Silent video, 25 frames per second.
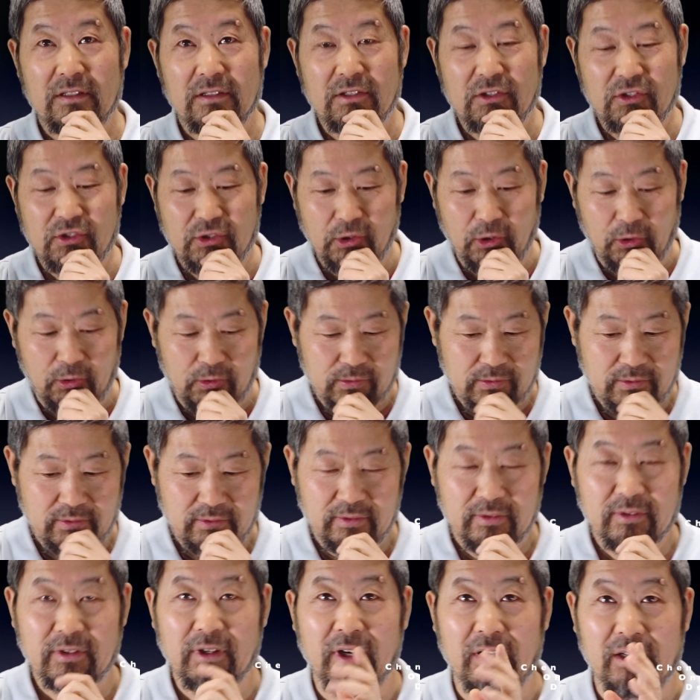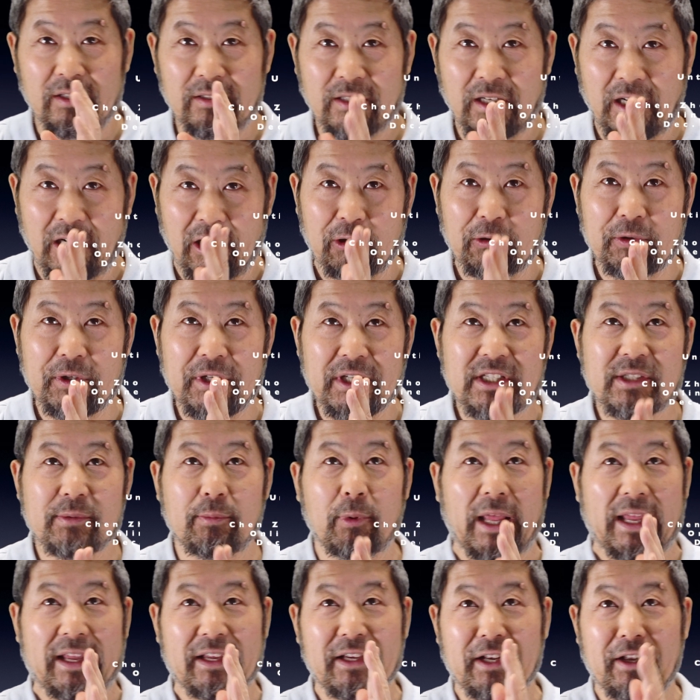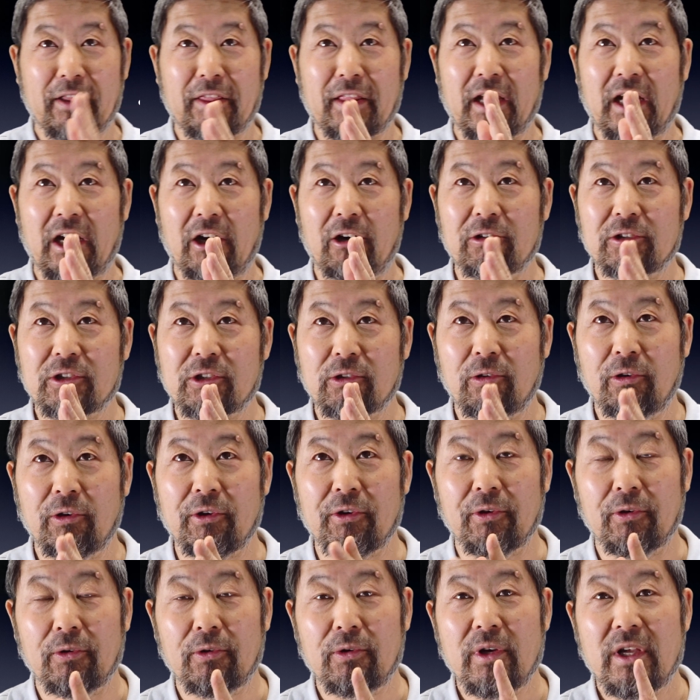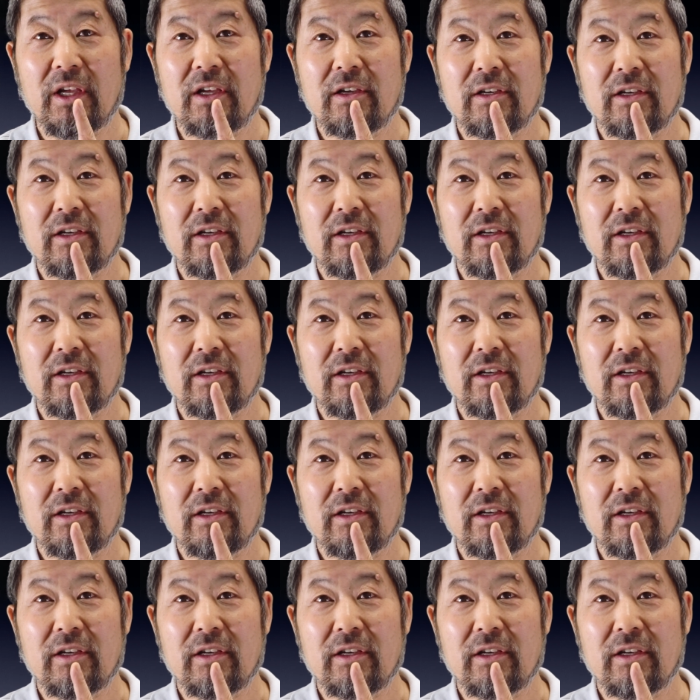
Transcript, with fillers: So uh, I'll explain and then I'll show you.